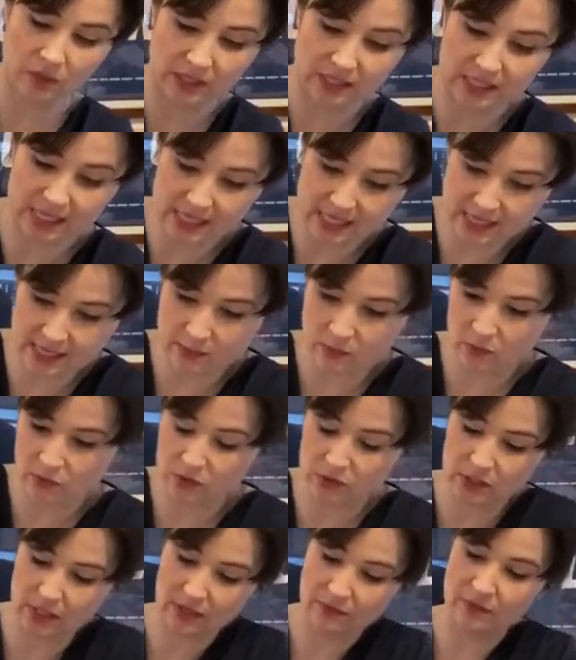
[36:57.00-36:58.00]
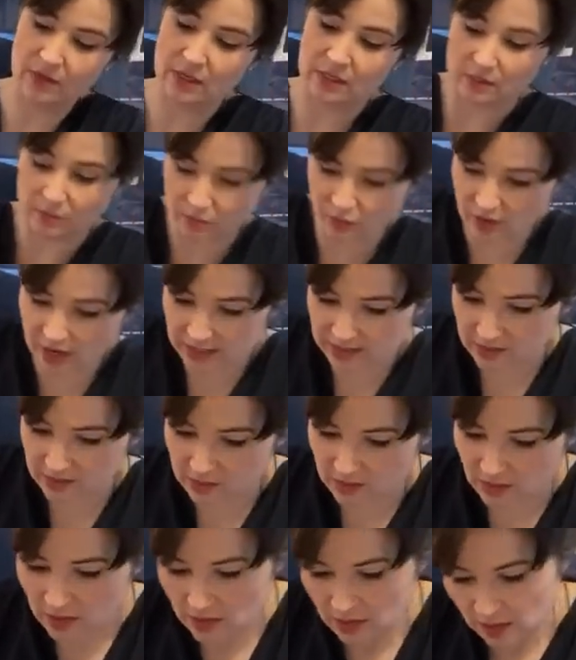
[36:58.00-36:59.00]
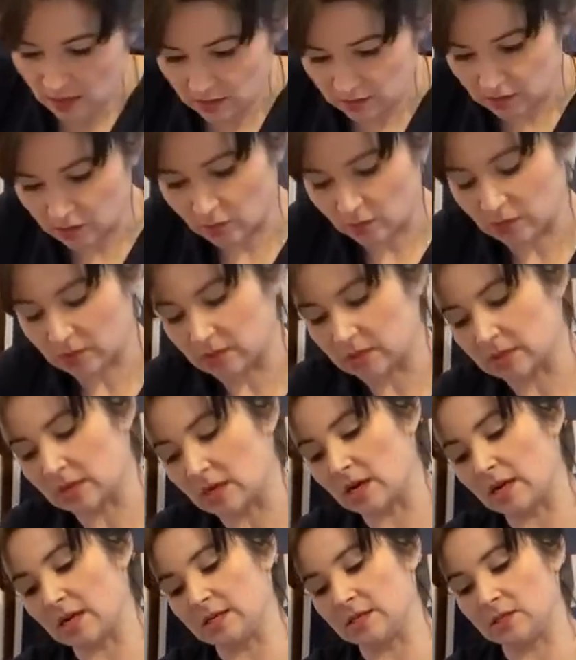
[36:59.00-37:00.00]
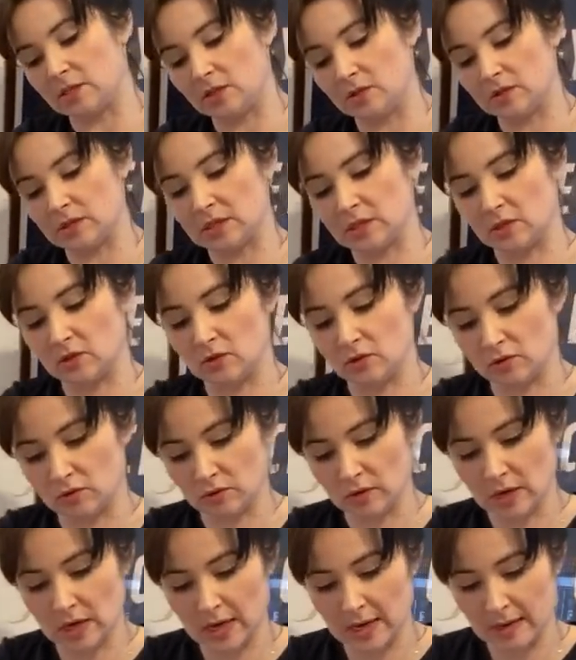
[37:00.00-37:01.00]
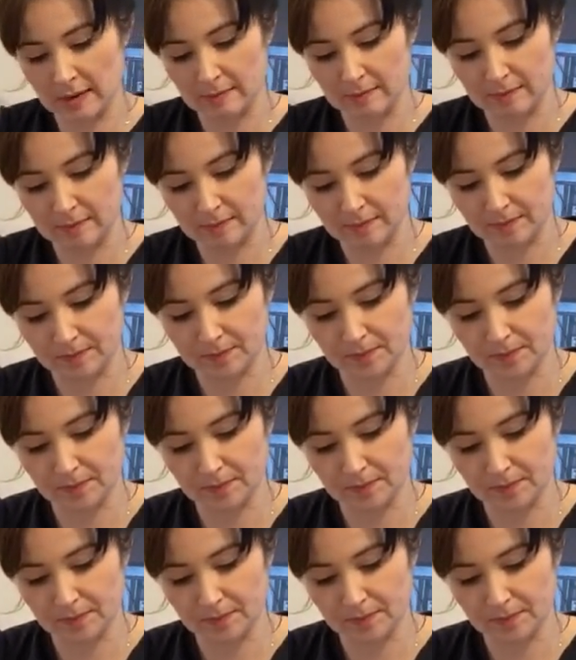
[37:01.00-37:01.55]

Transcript: ideally want to give these a press to one side using your um,